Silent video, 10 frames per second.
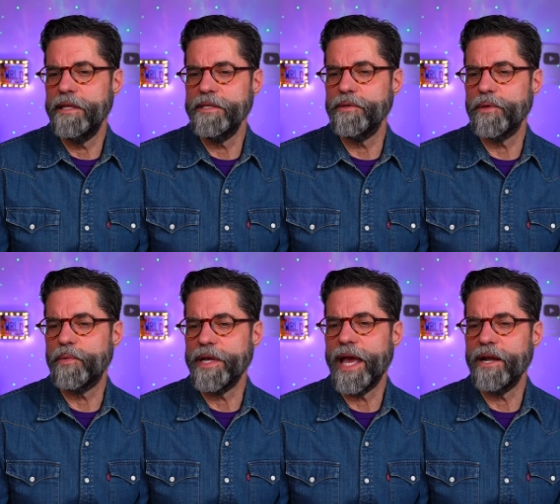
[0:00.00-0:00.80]
And these are the
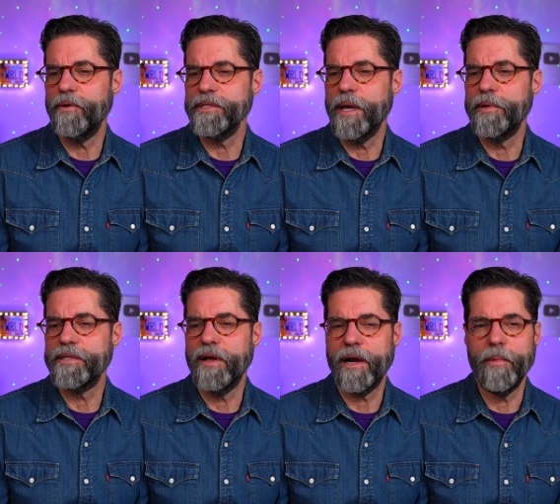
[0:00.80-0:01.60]
three categories I'm going
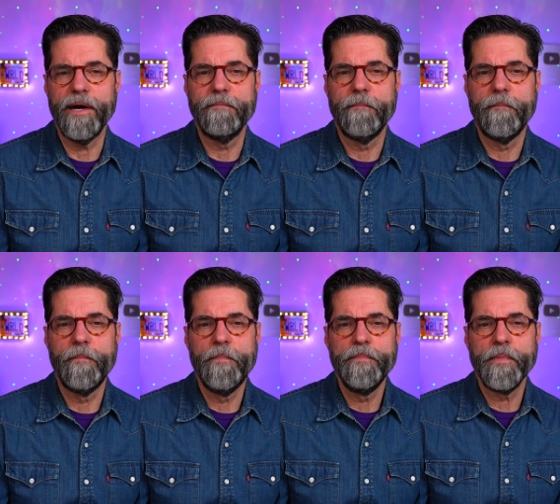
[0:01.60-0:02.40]
to talk about.
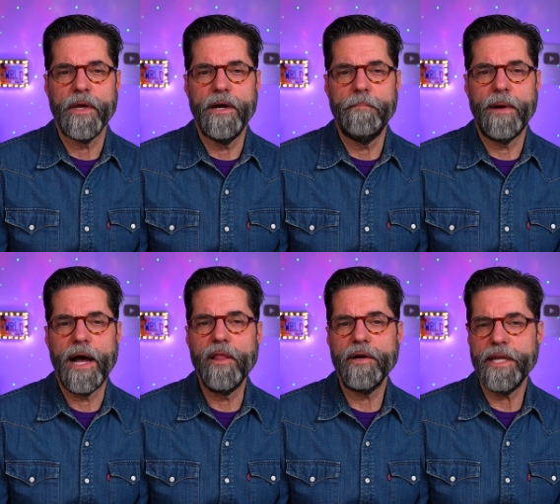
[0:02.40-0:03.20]

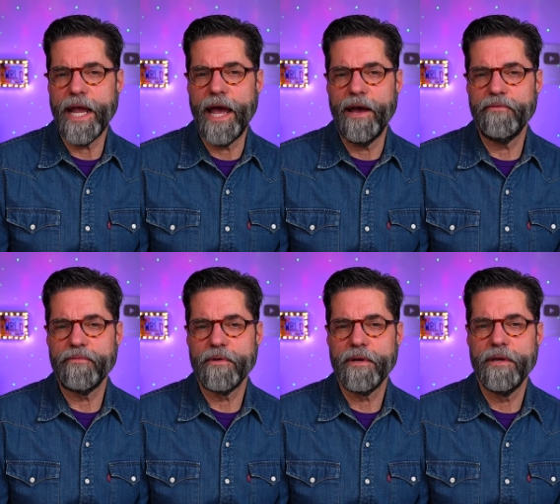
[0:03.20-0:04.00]
How long do you have?
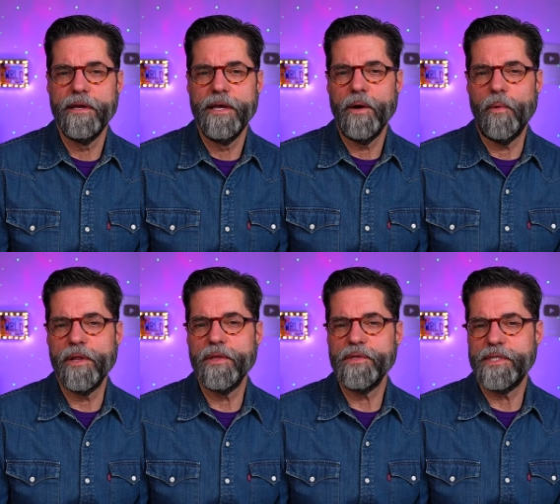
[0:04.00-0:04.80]
What
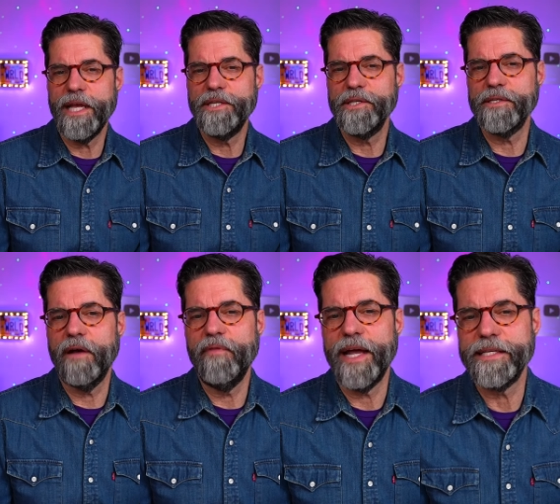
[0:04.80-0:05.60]
are the stages
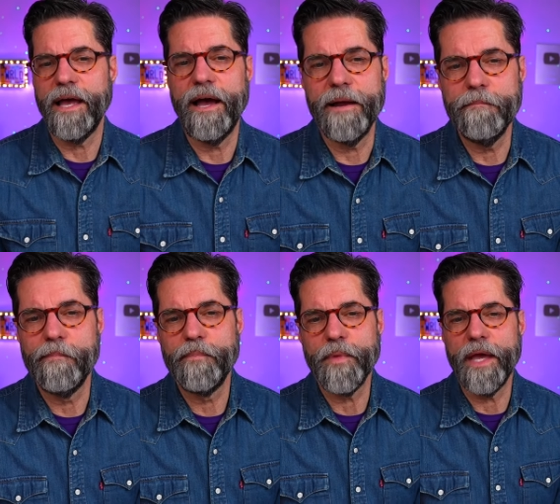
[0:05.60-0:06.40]
of that time?
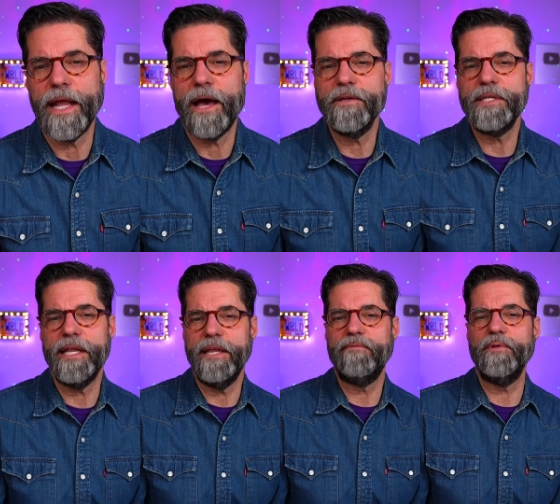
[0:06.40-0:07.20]
And how does that
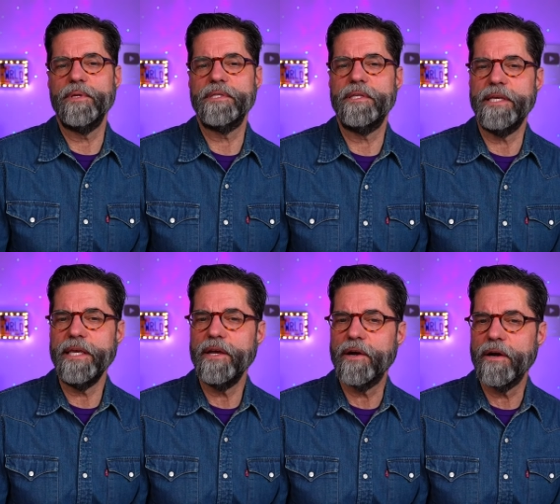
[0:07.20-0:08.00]
influence the
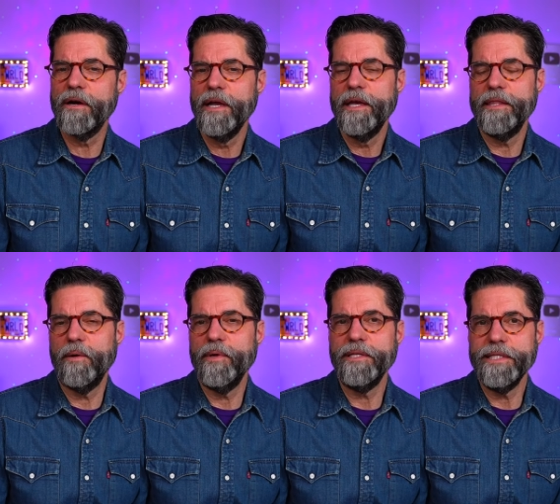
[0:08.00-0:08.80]
gear that
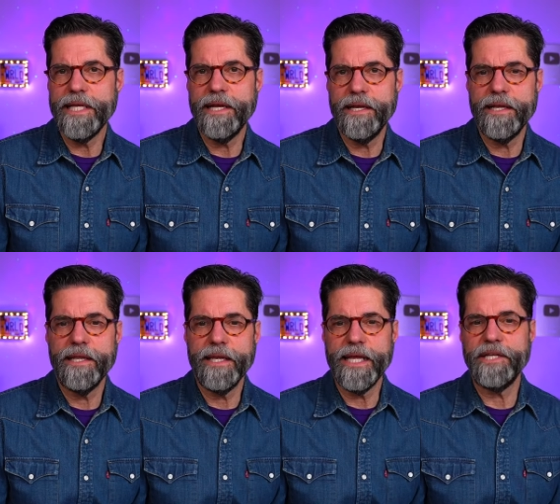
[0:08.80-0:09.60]
we'll need
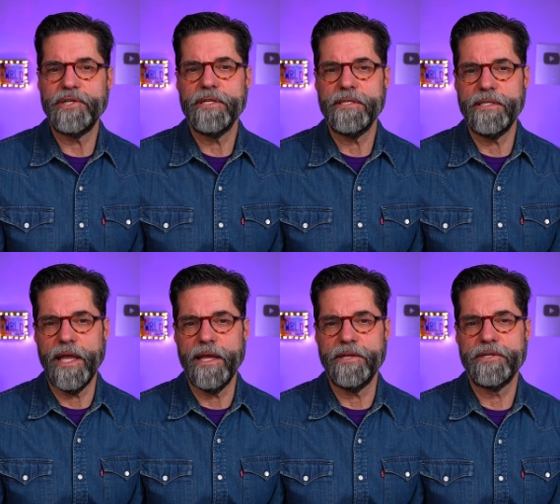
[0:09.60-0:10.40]
in each
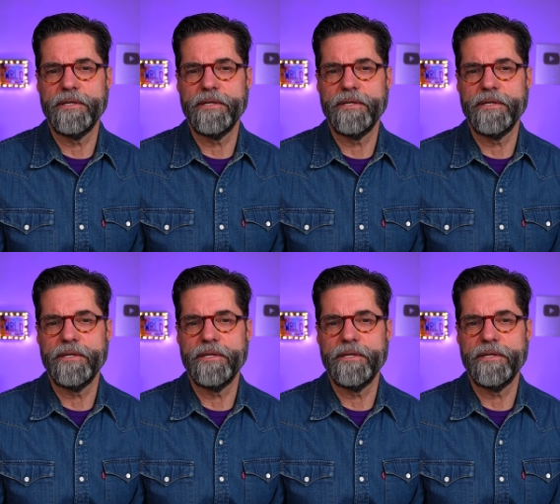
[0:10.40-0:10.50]
stage?